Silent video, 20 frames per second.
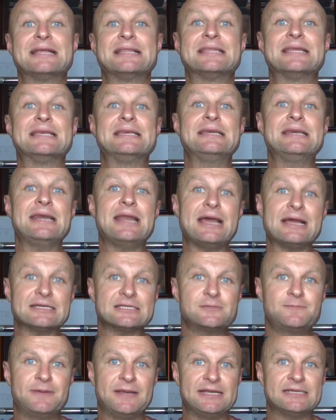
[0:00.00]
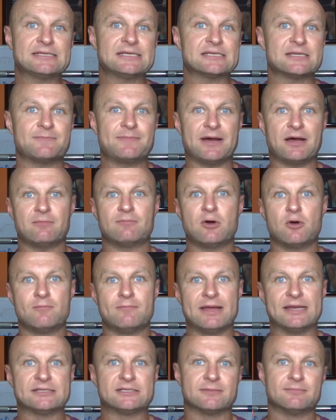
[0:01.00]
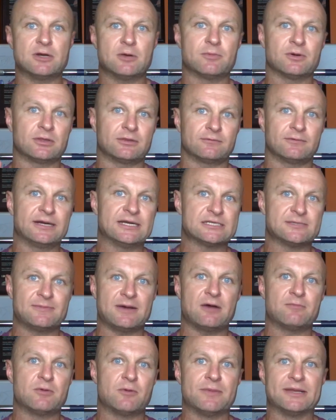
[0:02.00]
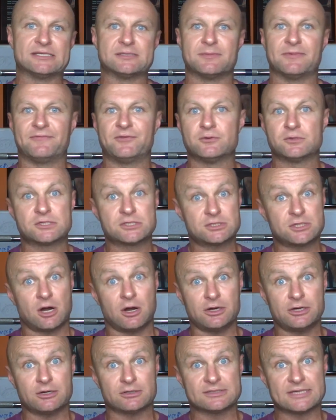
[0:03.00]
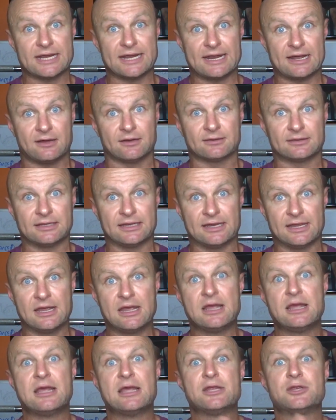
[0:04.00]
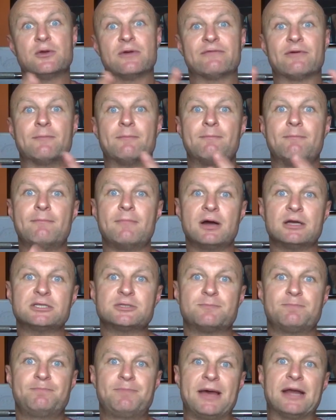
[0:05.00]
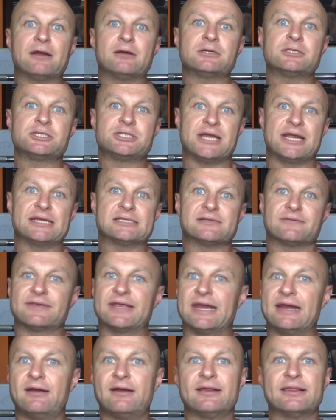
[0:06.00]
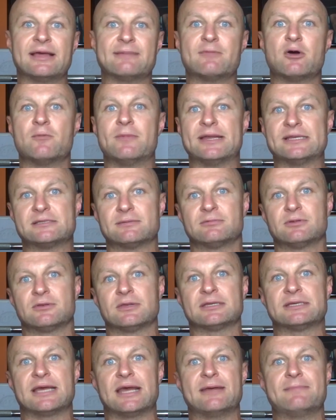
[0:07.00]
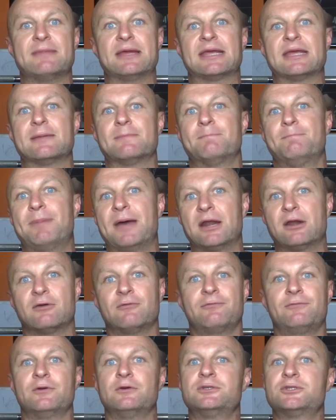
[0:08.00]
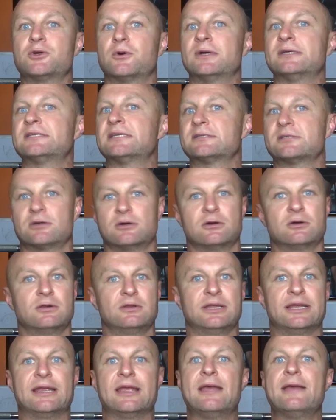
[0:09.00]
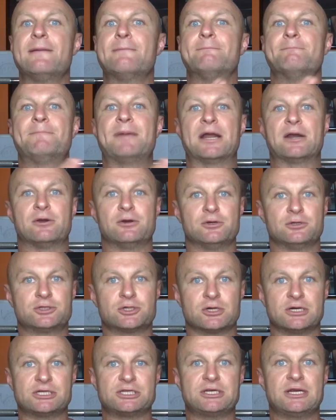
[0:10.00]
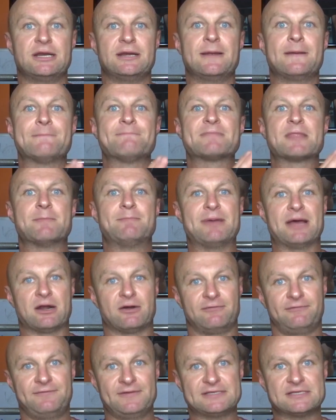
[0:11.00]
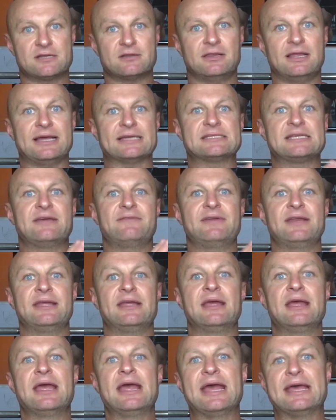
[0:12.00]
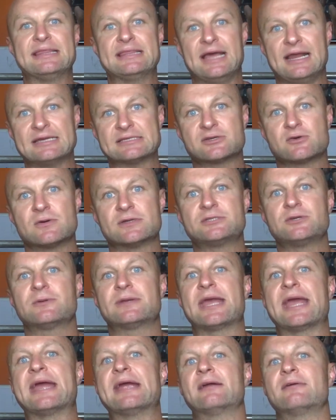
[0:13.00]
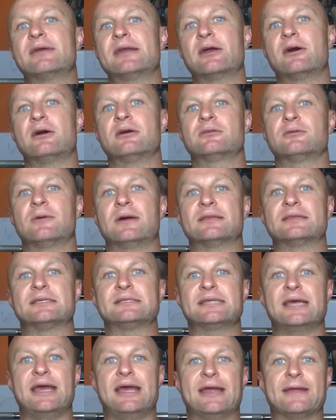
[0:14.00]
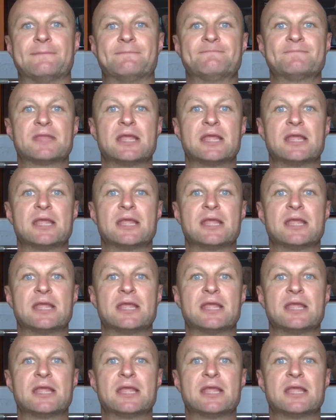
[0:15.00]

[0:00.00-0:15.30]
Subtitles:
The next piece is about momentum. 3 is about momentum. If you start your day healthy, you have a much better chance of carrying that momentum through the day, making better food choices early, better nutrition, better physical activity, and that is going to carry on throughout the day.